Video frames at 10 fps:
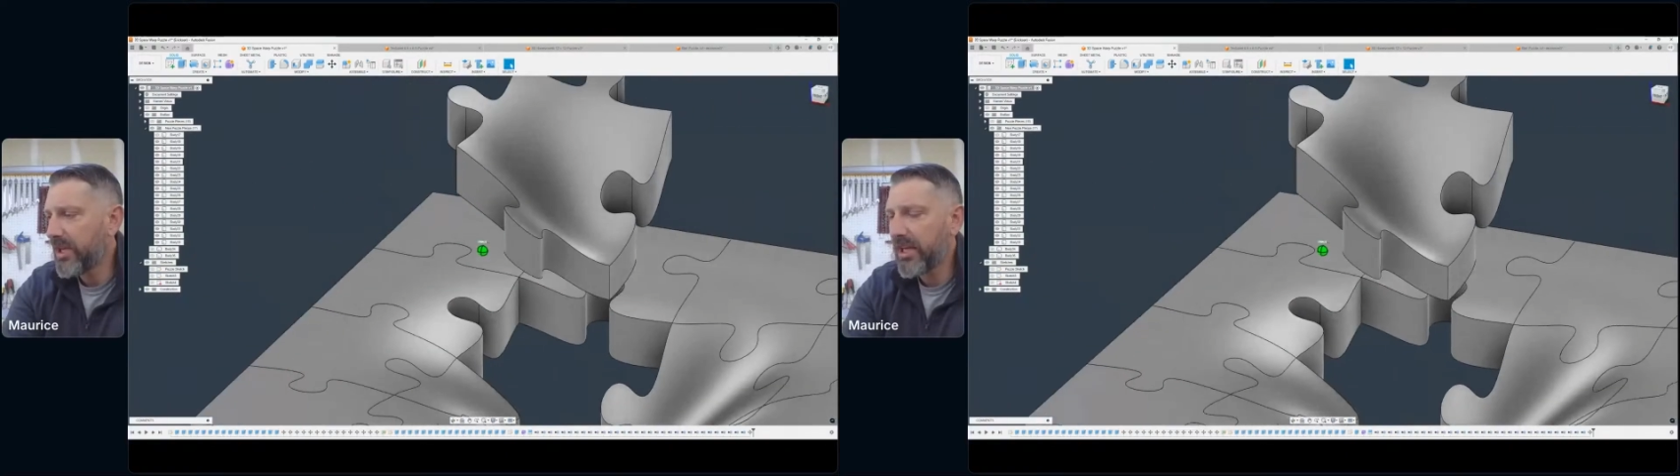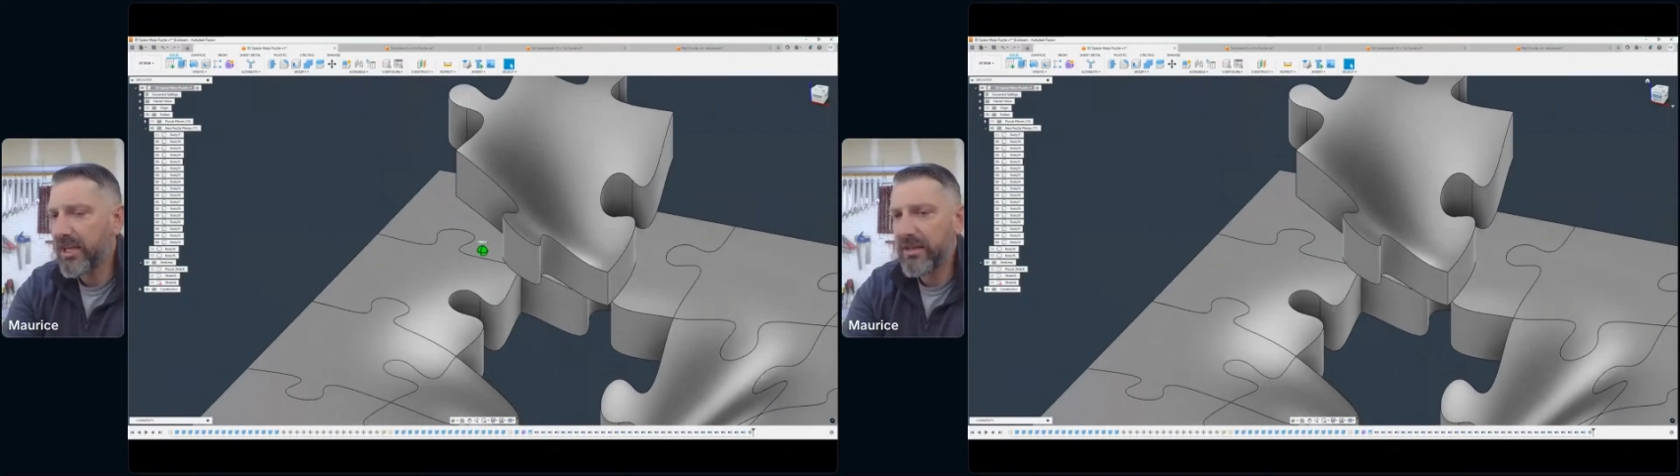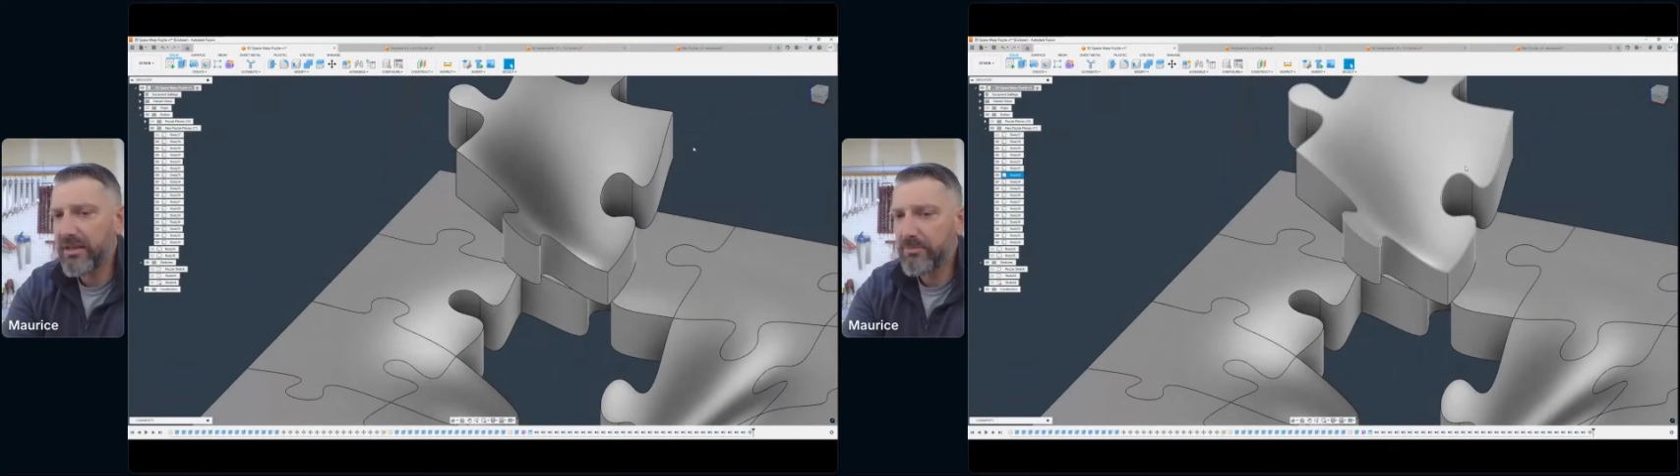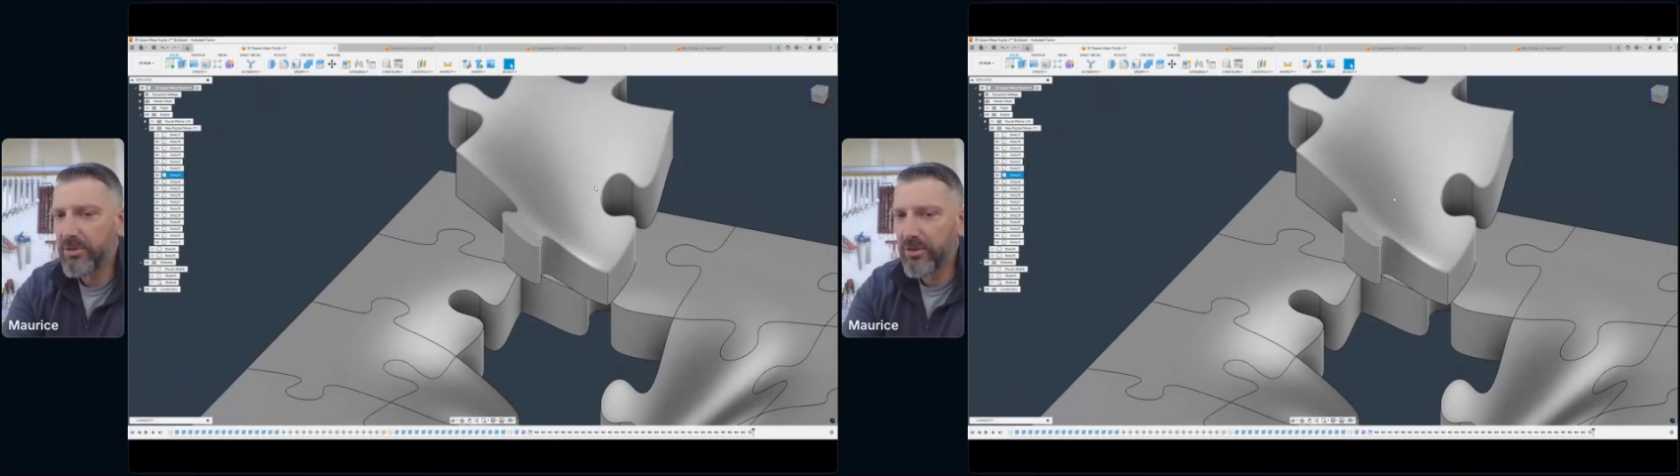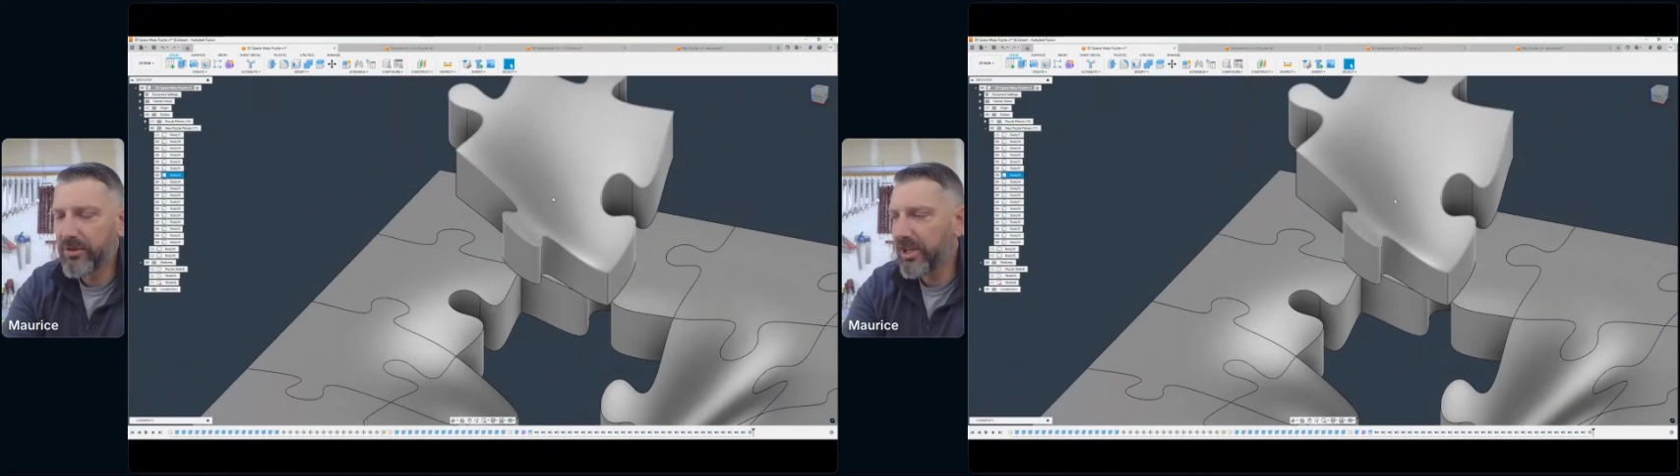when
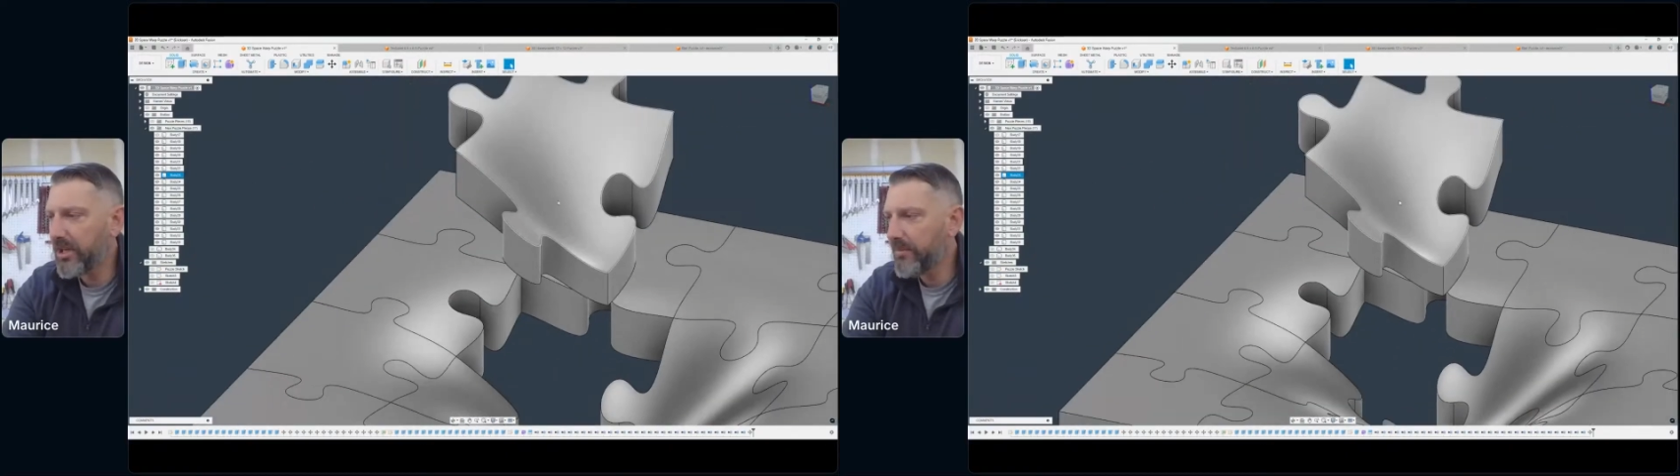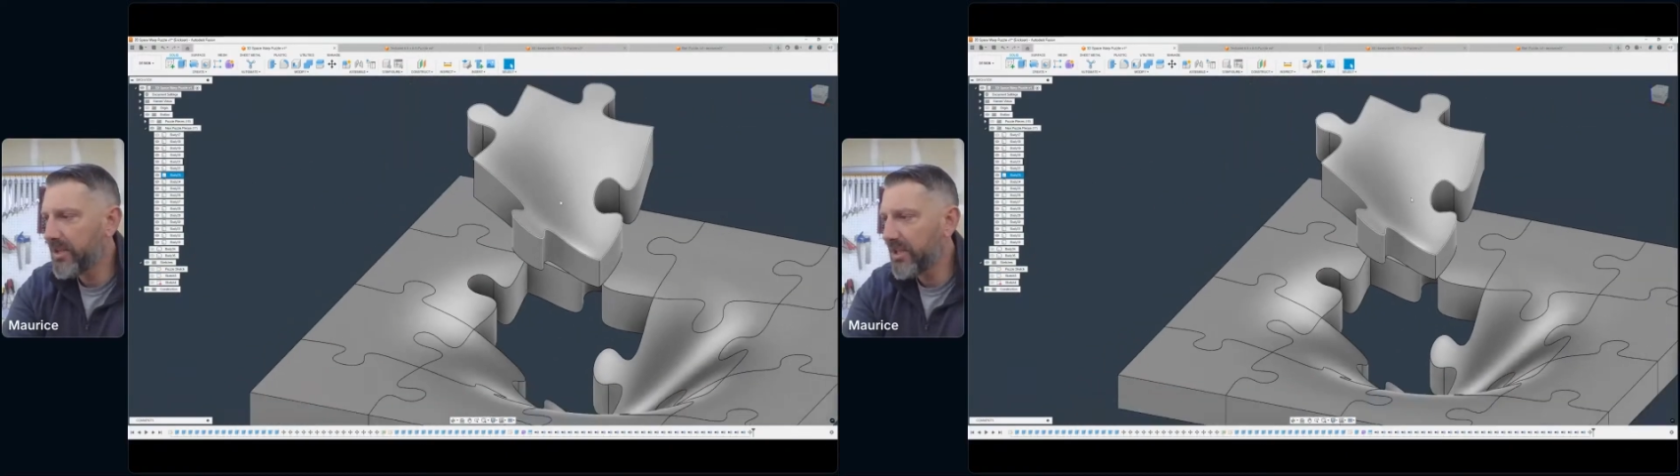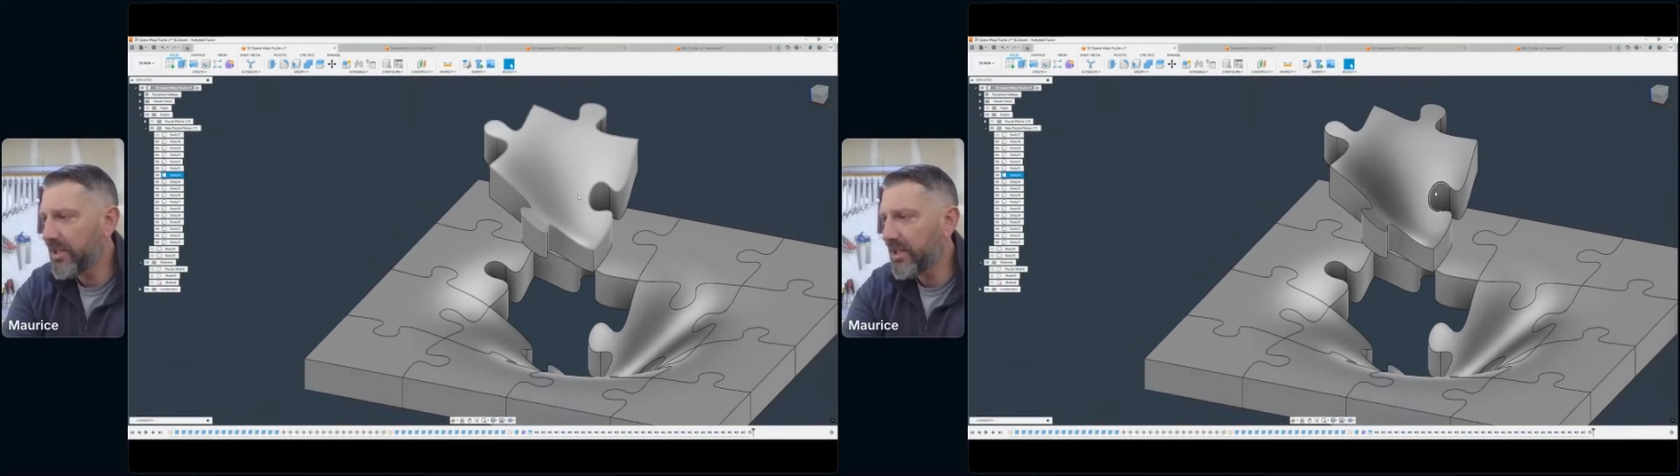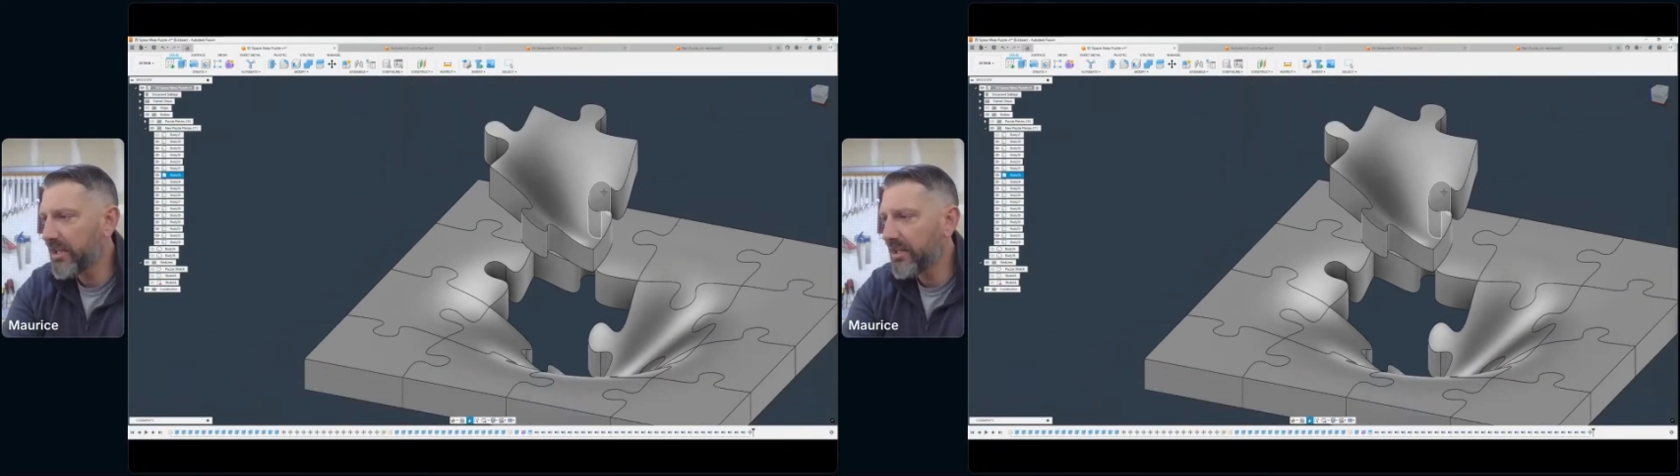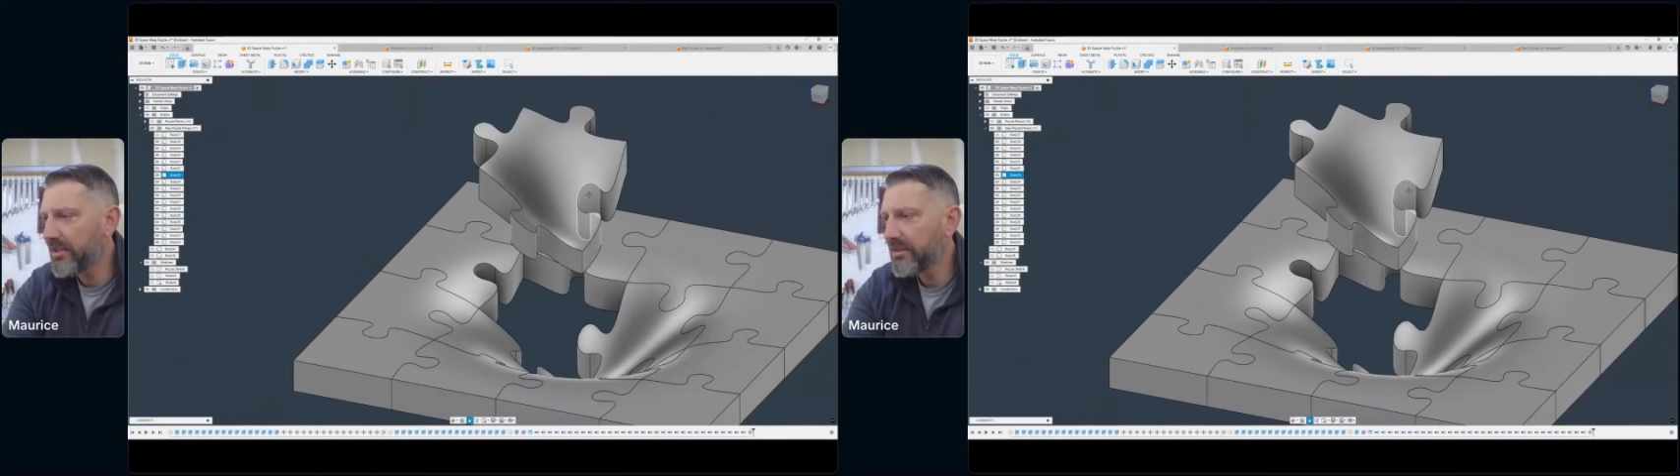I program the